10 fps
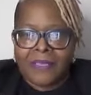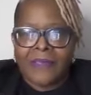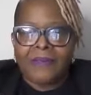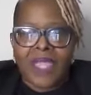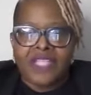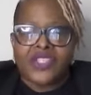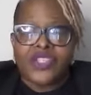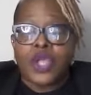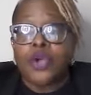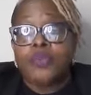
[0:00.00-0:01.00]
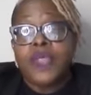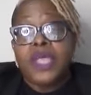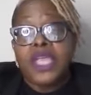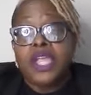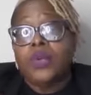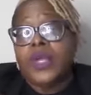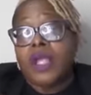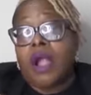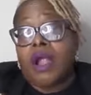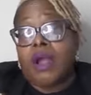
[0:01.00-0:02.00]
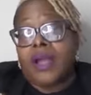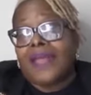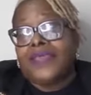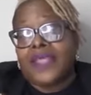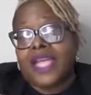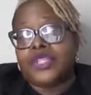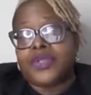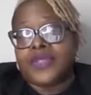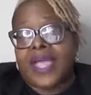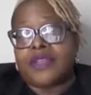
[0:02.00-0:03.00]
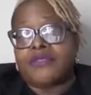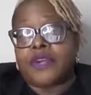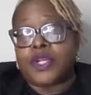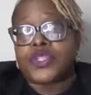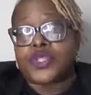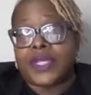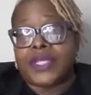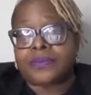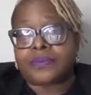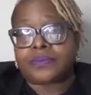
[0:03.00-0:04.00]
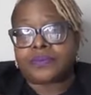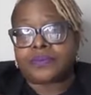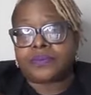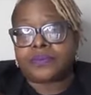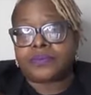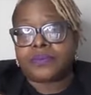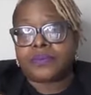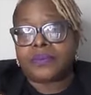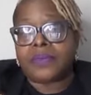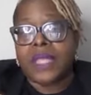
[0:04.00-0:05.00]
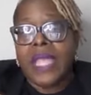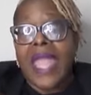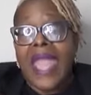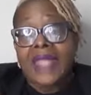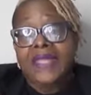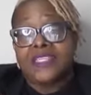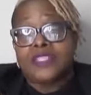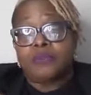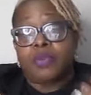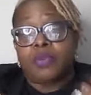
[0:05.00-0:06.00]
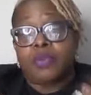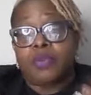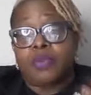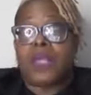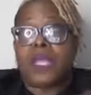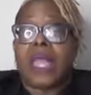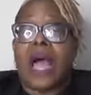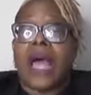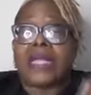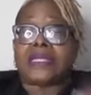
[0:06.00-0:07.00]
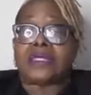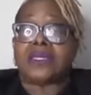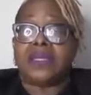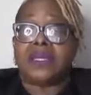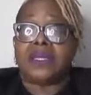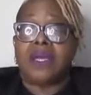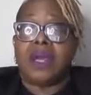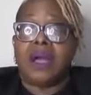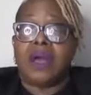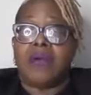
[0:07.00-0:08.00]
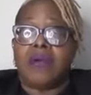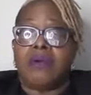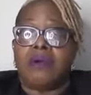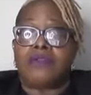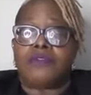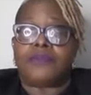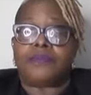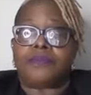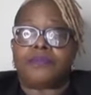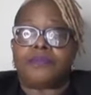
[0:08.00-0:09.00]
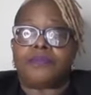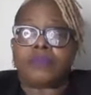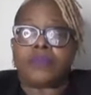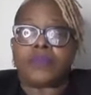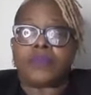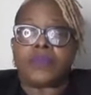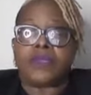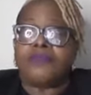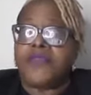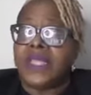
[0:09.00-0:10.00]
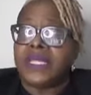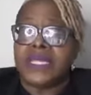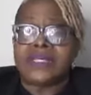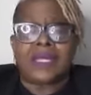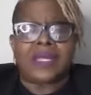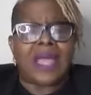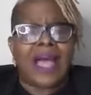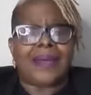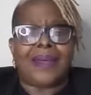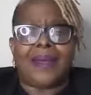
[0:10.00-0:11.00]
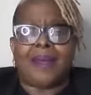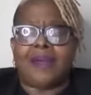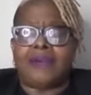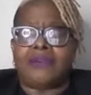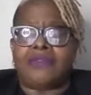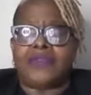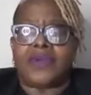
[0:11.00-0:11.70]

And so here we are at the 100th anniversary, and it's bringing up a lot of feelings, a lot of